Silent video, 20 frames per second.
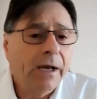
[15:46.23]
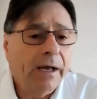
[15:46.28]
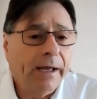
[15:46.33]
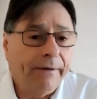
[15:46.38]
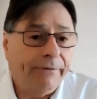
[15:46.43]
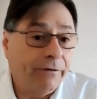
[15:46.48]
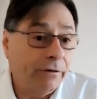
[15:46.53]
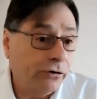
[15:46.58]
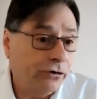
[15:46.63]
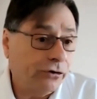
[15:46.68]

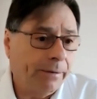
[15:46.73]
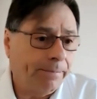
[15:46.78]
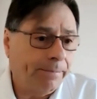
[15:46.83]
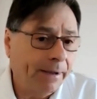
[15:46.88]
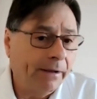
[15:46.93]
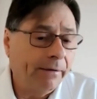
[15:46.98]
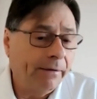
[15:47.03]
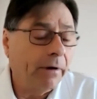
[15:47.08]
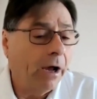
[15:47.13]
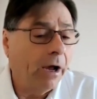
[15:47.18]
if you're
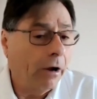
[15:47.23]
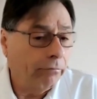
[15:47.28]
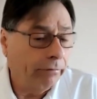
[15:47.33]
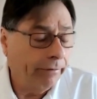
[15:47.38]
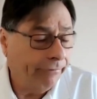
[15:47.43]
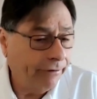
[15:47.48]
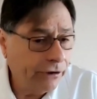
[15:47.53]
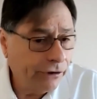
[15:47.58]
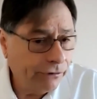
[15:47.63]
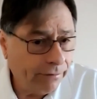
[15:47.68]
shipping
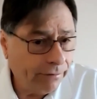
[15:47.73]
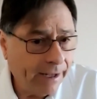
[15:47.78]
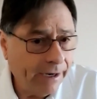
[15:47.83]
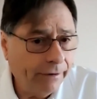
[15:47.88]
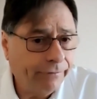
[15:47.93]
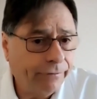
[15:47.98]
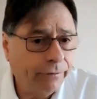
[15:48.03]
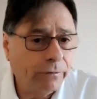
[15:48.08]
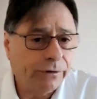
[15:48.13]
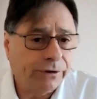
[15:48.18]

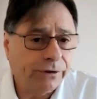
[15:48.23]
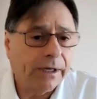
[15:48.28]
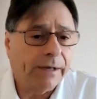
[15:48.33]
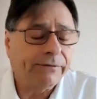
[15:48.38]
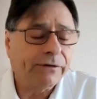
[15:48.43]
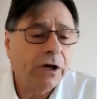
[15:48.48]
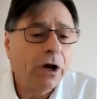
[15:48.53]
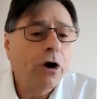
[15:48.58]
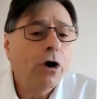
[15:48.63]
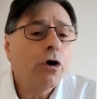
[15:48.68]
refrigerated
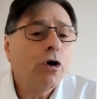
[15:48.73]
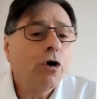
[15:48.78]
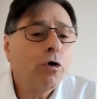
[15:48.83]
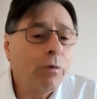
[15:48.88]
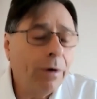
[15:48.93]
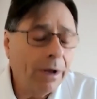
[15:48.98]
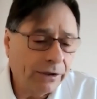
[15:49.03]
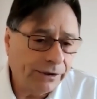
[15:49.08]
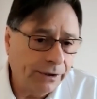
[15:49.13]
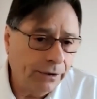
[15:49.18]
foodstuffs,
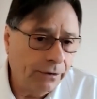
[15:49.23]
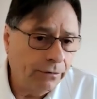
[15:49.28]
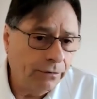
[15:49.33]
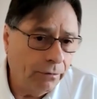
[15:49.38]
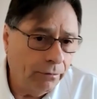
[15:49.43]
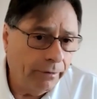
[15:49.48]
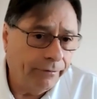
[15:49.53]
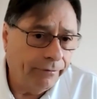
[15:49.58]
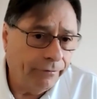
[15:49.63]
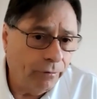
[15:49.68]
who else do you
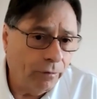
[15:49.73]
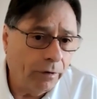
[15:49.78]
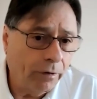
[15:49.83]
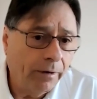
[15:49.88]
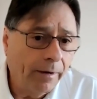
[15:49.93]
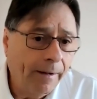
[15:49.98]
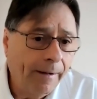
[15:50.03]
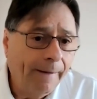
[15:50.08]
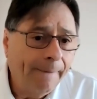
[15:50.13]
do it for?